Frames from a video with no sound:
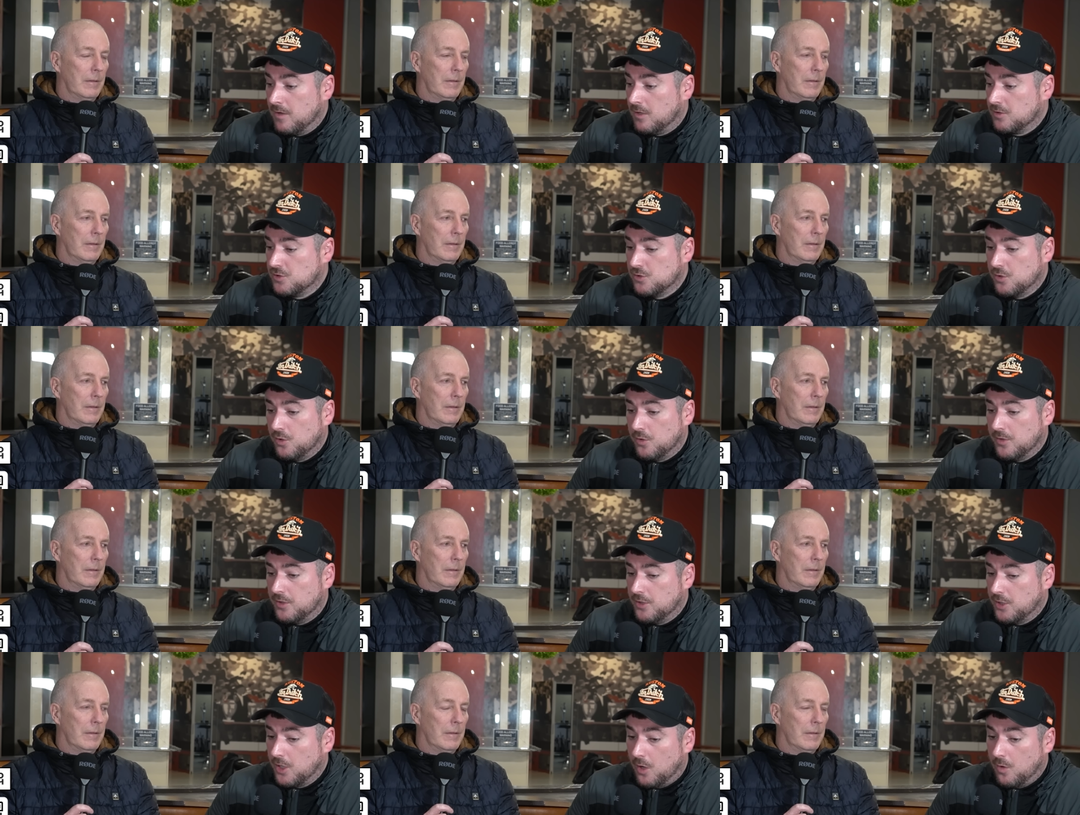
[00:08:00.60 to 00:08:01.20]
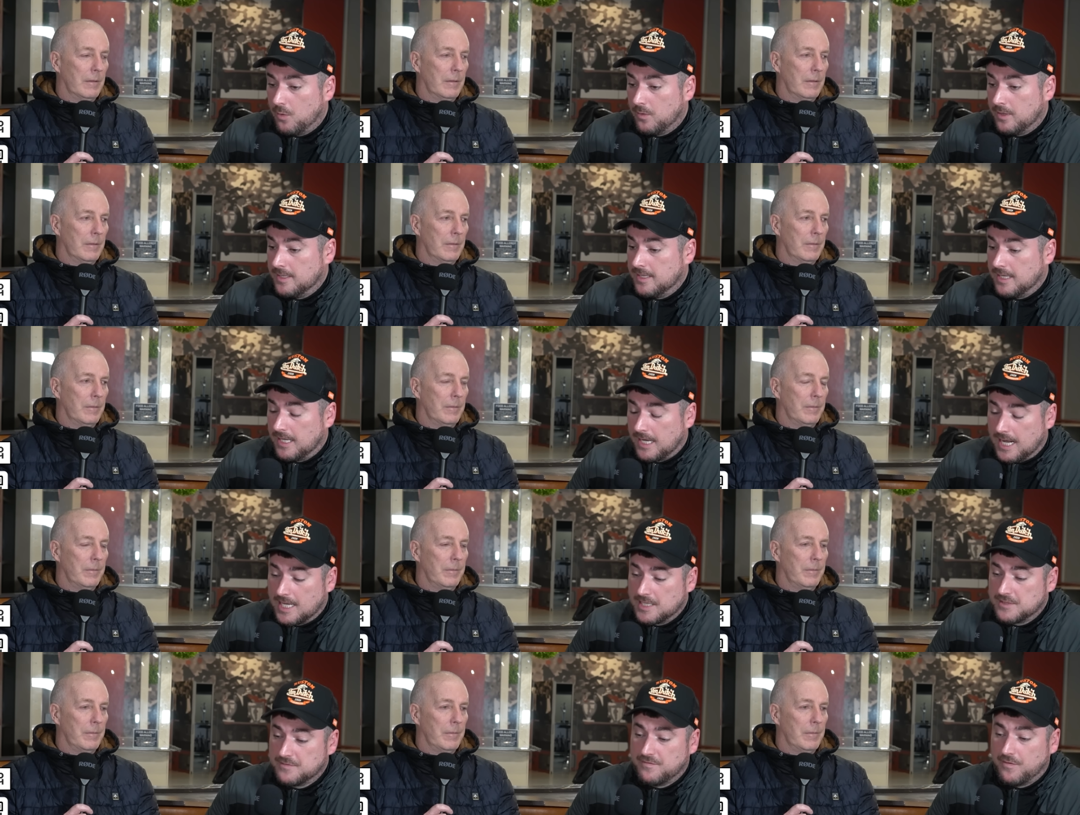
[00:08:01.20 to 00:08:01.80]
Speaker 1: not scored a goal in the
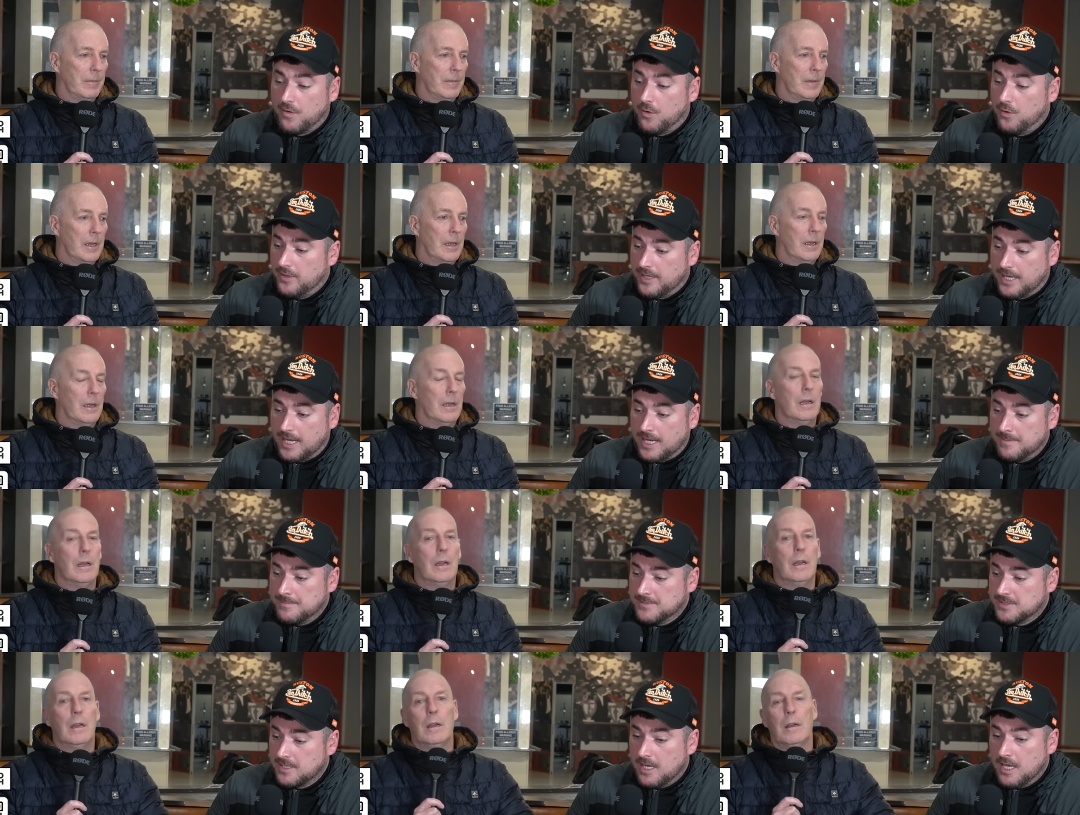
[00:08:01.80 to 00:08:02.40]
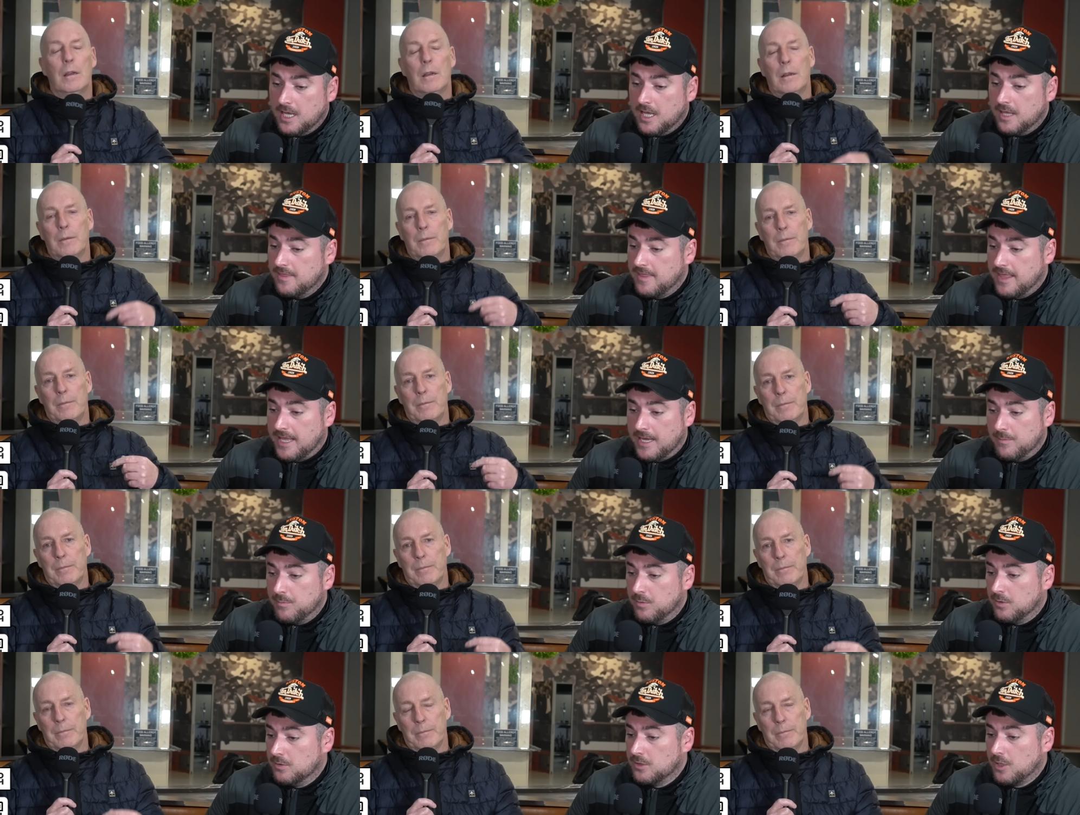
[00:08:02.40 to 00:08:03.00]
last four games. They
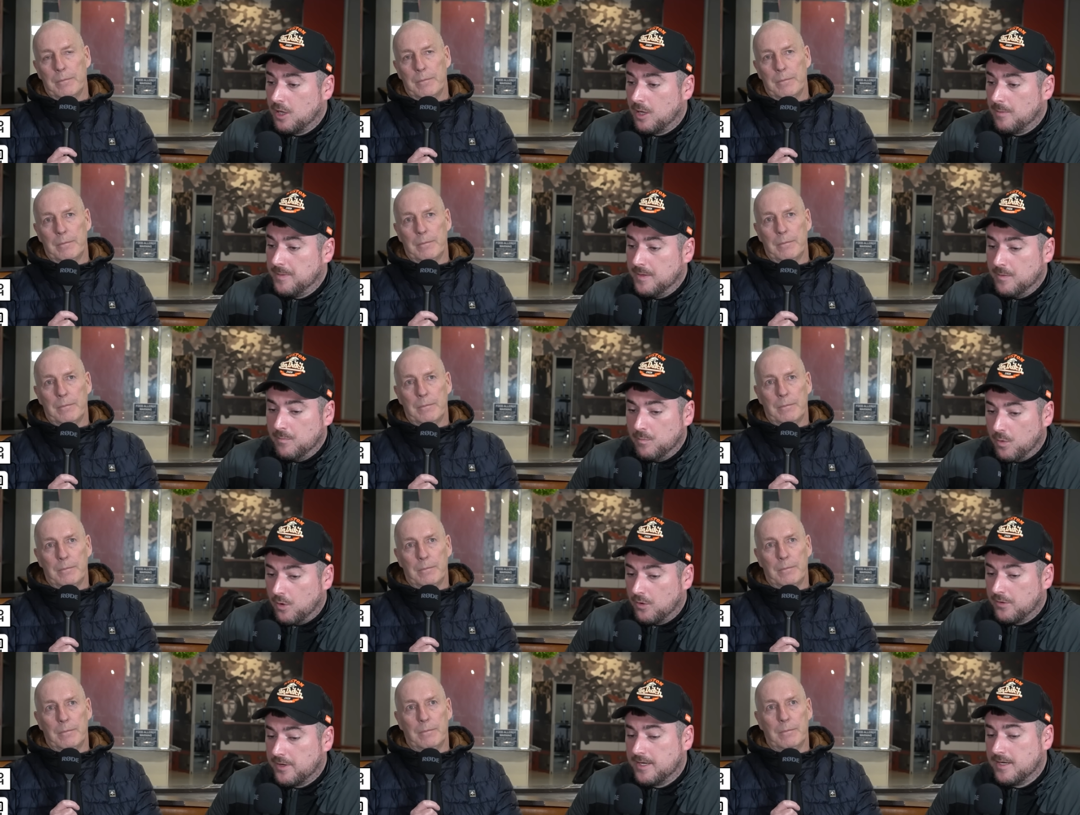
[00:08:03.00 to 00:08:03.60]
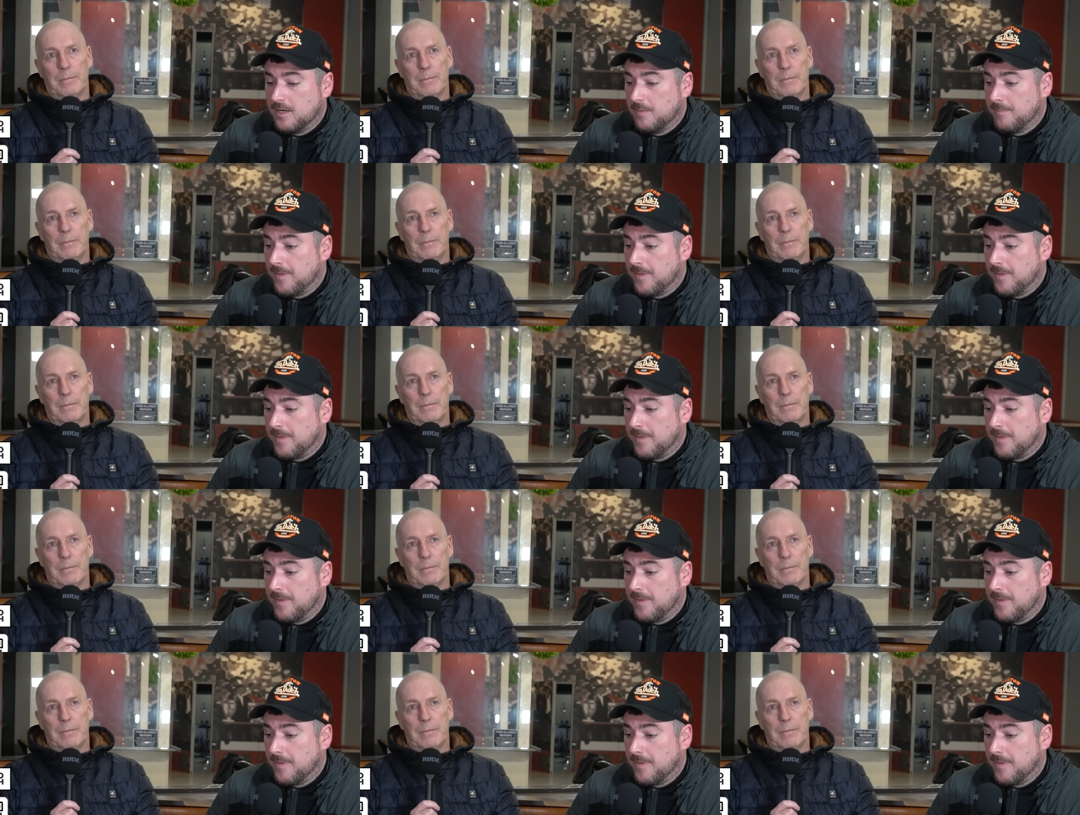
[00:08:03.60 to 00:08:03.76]
will not be worried